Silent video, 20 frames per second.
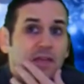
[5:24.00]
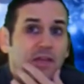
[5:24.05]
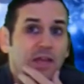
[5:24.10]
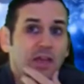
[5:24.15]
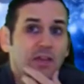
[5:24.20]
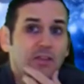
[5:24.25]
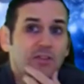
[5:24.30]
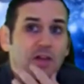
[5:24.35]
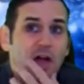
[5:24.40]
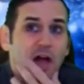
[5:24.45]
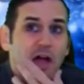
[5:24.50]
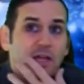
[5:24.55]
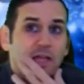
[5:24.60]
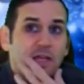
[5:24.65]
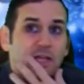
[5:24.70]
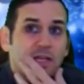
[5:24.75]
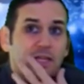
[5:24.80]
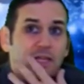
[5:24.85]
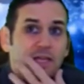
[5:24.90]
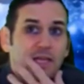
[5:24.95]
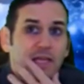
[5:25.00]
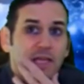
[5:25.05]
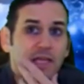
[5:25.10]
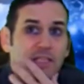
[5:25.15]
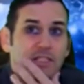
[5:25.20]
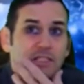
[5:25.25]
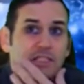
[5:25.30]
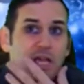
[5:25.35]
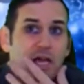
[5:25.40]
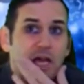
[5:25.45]
Gang stalking
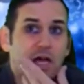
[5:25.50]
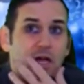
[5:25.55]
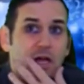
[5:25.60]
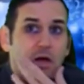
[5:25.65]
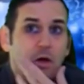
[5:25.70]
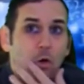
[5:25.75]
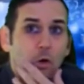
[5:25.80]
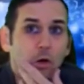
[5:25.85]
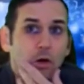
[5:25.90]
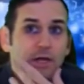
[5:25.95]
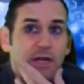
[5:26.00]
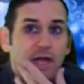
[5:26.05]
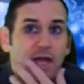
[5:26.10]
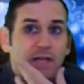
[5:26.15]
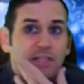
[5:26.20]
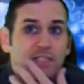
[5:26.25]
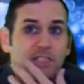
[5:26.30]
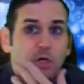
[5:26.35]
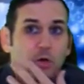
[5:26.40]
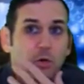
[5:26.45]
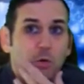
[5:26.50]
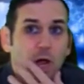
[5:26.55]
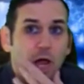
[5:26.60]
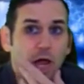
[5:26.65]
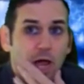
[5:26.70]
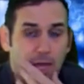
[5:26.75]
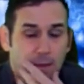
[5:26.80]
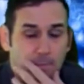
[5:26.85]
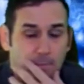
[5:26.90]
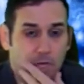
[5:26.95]
is organized
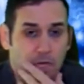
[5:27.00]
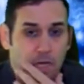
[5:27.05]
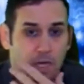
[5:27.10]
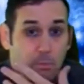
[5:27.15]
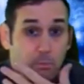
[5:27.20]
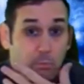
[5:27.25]
crime